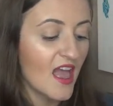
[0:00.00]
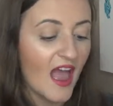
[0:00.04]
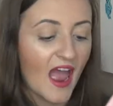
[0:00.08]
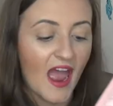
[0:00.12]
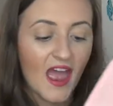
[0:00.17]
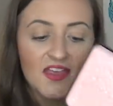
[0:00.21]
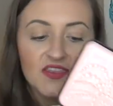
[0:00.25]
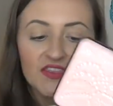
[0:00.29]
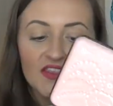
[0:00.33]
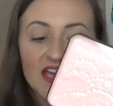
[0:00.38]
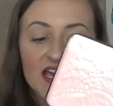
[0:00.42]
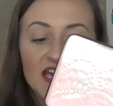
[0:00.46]

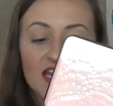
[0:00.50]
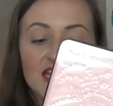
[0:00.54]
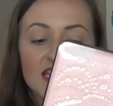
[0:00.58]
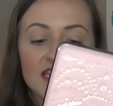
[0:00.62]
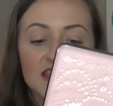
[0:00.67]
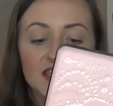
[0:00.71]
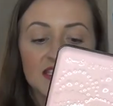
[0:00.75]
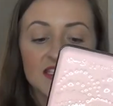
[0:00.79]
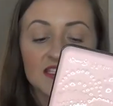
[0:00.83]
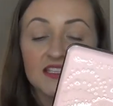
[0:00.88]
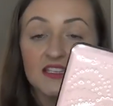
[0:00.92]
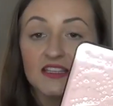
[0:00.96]
And
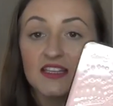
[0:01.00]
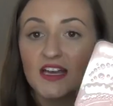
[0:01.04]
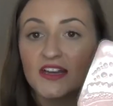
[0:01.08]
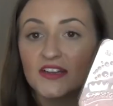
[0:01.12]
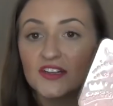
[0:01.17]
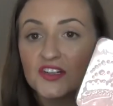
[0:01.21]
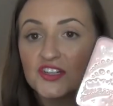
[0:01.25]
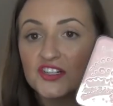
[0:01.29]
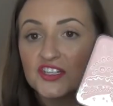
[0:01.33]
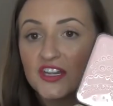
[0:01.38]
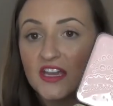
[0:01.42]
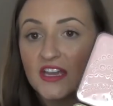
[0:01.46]
then this
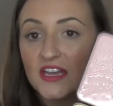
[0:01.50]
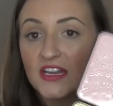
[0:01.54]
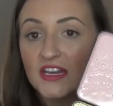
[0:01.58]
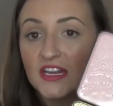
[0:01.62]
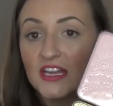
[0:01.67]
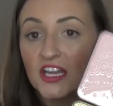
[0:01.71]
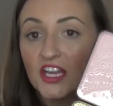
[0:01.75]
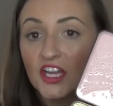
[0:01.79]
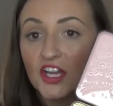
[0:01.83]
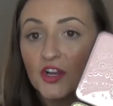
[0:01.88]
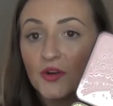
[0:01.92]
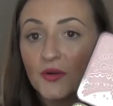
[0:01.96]
lighter shade
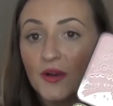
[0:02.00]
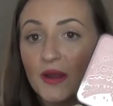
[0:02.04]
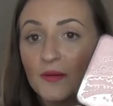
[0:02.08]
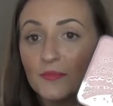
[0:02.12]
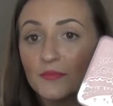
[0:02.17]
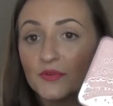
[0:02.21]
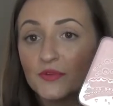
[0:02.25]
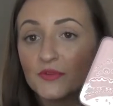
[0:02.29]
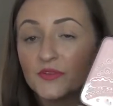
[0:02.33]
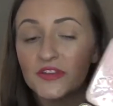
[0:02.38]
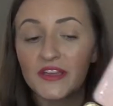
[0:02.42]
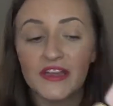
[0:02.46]
in
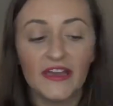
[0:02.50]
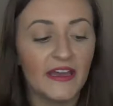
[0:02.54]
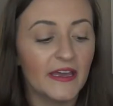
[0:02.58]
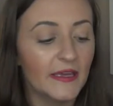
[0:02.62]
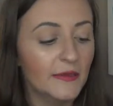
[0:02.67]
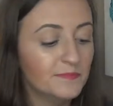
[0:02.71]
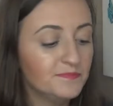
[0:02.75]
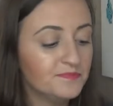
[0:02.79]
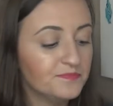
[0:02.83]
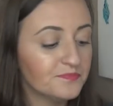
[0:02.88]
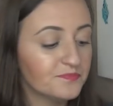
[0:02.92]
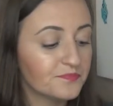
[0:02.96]
Creme
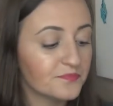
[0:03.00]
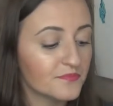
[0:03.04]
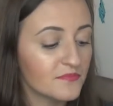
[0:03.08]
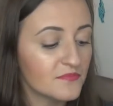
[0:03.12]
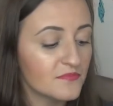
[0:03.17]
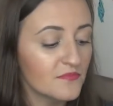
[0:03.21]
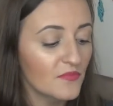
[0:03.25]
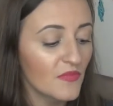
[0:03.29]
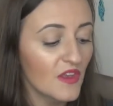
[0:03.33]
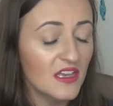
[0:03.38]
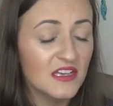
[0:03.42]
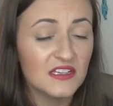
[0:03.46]
Brulee
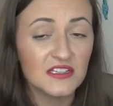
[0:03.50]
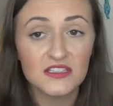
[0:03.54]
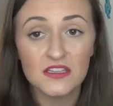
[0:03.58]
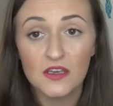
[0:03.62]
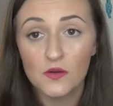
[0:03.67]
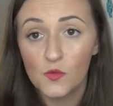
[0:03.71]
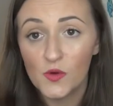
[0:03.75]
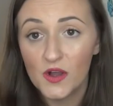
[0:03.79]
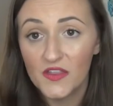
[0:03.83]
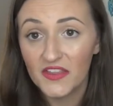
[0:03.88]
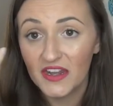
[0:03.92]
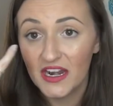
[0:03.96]
is
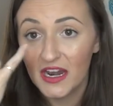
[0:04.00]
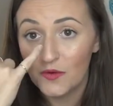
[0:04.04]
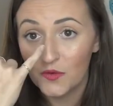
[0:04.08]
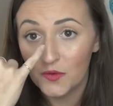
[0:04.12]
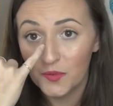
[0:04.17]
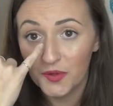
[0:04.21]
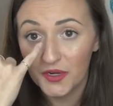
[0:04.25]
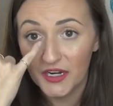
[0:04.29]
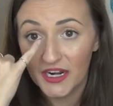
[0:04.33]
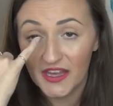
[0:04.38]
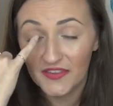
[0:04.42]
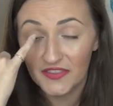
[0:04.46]
the one that I will
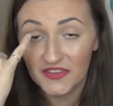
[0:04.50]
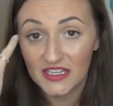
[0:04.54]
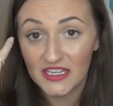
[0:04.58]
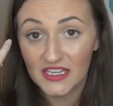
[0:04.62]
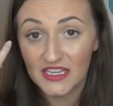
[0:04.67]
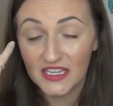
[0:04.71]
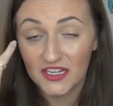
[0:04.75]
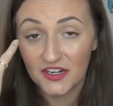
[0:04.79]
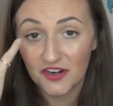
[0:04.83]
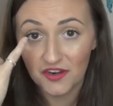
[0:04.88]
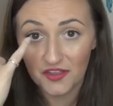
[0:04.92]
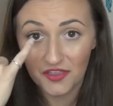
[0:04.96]
put on
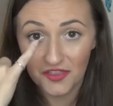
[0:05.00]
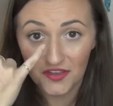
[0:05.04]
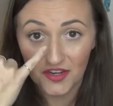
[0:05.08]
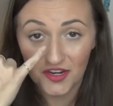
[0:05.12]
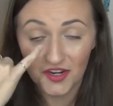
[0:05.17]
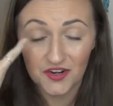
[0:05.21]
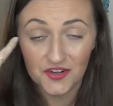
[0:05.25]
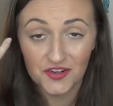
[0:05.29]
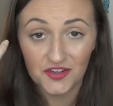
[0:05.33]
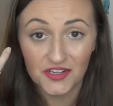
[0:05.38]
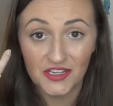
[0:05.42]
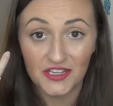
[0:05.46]
the inner
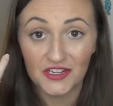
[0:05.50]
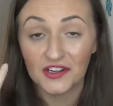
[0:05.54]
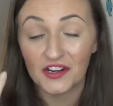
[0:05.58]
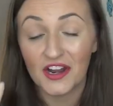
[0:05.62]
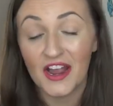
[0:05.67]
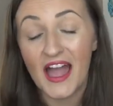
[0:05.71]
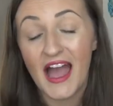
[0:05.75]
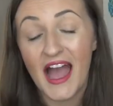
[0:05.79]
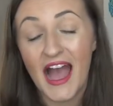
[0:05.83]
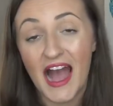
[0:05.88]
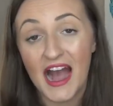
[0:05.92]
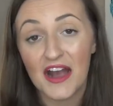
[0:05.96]
third or inner
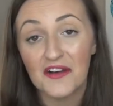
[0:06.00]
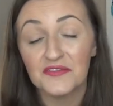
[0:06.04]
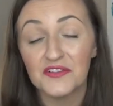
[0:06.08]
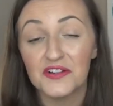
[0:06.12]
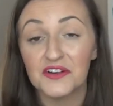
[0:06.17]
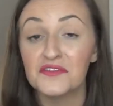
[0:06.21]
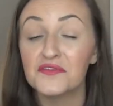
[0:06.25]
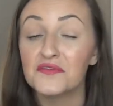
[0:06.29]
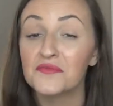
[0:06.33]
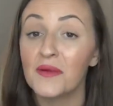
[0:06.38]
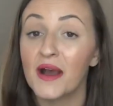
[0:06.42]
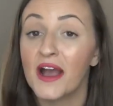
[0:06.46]
half
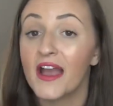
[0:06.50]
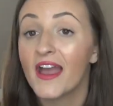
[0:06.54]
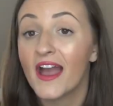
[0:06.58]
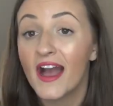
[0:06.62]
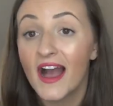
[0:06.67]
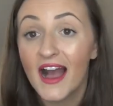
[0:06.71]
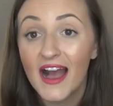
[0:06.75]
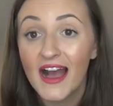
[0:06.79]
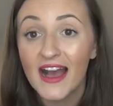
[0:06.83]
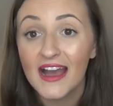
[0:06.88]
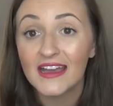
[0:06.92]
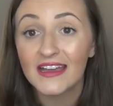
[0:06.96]
of my
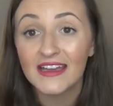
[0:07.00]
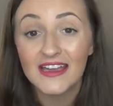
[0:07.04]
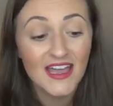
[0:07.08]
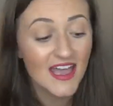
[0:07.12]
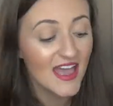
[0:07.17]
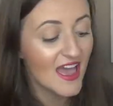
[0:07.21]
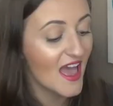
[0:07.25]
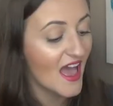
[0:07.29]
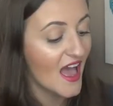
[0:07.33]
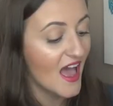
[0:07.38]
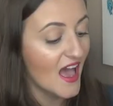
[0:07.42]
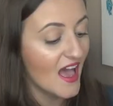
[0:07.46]
eye,
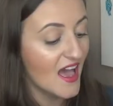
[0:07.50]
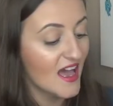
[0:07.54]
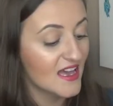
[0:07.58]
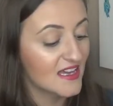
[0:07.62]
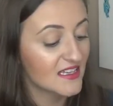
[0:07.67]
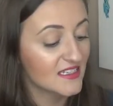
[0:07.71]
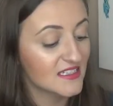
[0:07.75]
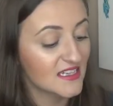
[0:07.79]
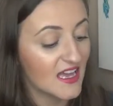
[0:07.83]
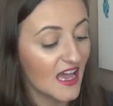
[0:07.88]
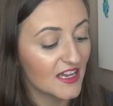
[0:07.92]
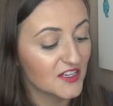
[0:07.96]

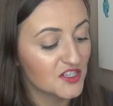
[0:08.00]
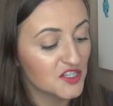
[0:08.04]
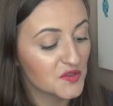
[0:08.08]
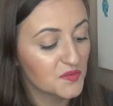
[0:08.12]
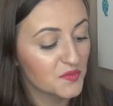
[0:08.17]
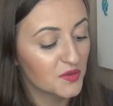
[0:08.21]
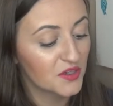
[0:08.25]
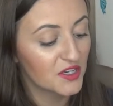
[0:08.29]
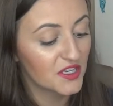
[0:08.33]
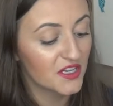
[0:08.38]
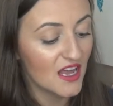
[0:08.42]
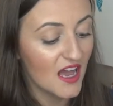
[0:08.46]
and I
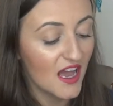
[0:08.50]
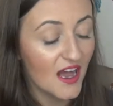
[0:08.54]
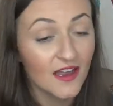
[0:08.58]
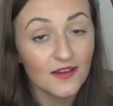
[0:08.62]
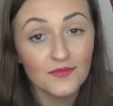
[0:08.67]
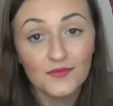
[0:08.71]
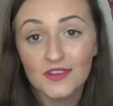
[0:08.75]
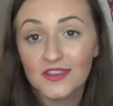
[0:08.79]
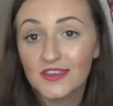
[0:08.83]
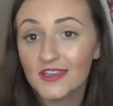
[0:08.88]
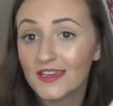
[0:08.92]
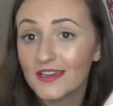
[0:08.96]
just put it
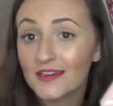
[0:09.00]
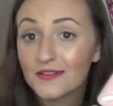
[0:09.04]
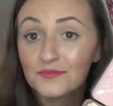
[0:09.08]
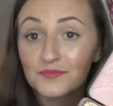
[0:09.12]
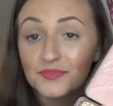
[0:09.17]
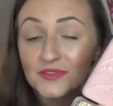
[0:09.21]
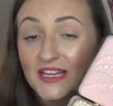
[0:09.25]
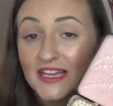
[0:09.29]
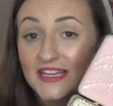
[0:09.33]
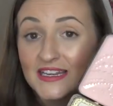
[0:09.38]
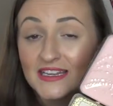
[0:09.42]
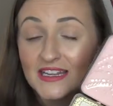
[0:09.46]
on with like a
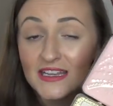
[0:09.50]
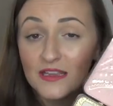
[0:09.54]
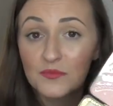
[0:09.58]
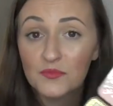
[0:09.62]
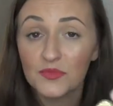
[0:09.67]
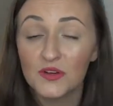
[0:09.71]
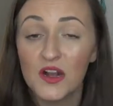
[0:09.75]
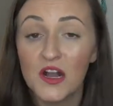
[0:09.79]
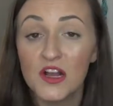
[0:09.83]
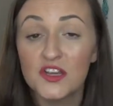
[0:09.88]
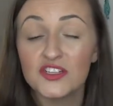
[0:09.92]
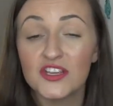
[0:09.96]
blending
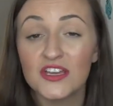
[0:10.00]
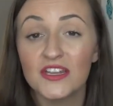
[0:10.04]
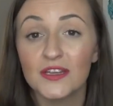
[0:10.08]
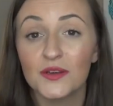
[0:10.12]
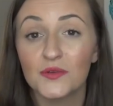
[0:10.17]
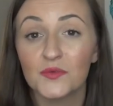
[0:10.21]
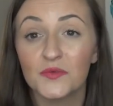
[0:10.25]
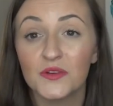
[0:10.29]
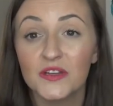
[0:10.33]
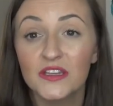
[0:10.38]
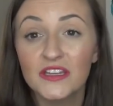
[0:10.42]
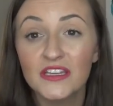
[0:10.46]
brush, and
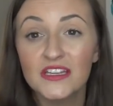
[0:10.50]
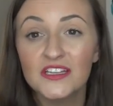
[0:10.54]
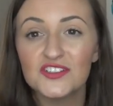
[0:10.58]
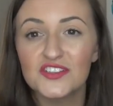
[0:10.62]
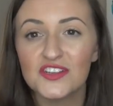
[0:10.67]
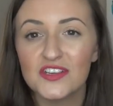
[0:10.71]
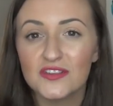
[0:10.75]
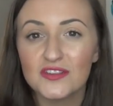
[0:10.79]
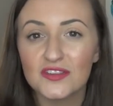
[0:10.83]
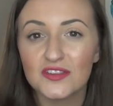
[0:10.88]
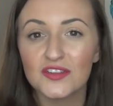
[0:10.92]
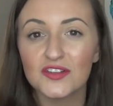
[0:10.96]
it really
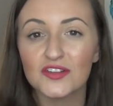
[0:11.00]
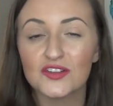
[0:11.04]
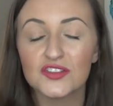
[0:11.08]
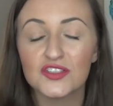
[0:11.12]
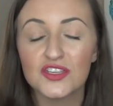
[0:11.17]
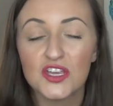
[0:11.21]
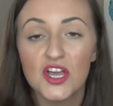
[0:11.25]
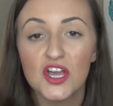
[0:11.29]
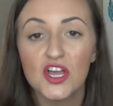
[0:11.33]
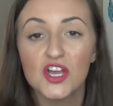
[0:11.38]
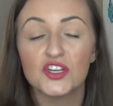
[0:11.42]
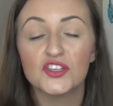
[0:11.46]
just
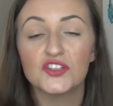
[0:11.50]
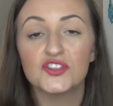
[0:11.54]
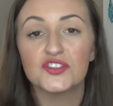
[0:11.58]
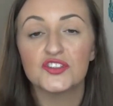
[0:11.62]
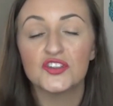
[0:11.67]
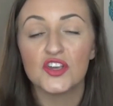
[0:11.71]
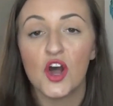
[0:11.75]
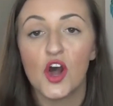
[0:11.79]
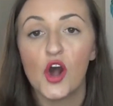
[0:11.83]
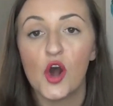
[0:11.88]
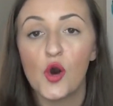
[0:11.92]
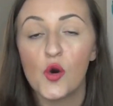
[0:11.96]
looks
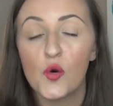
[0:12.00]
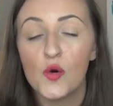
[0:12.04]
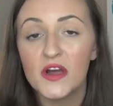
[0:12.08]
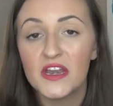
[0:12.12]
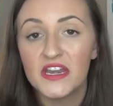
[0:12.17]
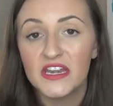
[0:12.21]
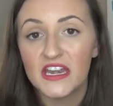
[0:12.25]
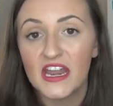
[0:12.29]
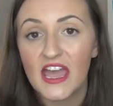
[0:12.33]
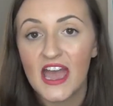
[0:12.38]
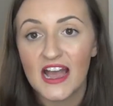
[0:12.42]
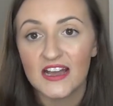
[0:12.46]
so
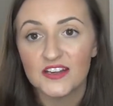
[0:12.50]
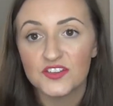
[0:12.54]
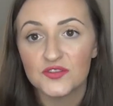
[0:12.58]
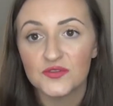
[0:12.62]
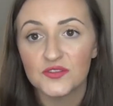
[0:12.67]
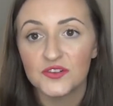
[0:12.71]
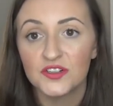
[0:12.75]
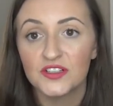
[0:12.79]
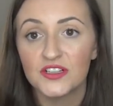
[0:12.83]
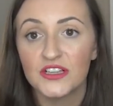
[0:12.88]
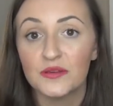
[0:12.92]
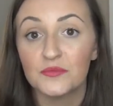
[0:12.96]

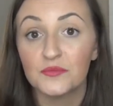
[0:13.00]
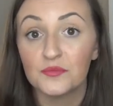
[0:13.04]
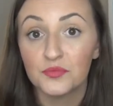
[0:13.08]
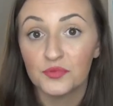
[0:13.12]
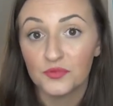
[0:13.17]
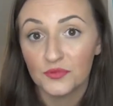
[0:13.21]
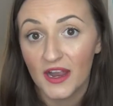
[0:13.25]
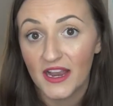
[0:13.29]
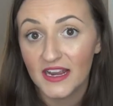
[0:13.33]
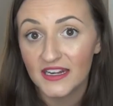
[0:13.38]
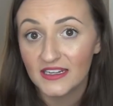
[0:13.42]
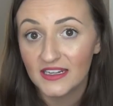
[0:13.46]
natural and
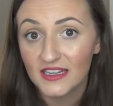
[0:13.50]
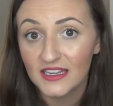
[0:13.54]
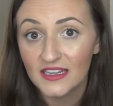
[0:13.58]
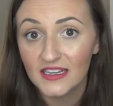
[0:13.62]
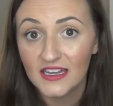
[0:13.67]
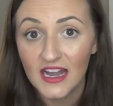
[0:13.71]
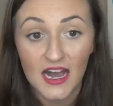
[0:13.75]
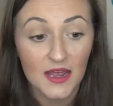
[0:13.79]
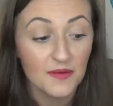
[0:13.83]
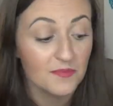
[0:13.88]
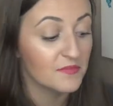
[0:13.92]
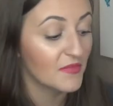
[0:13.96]

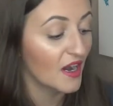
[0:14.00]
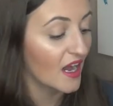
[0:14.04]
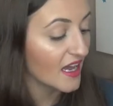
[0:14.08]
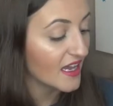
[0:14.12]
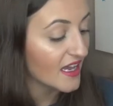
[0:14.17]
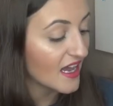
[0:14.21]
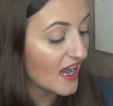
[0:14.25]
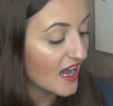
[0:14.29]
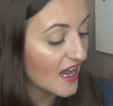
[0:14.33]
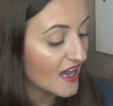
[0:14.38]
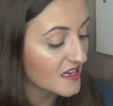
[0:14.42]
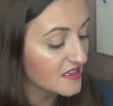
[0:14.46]
brightening on
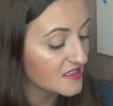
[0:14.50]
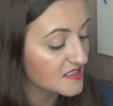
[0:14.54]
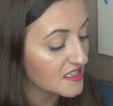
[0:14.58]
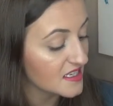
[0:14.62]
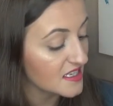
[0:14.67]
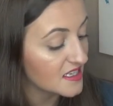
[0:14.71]
my eyes.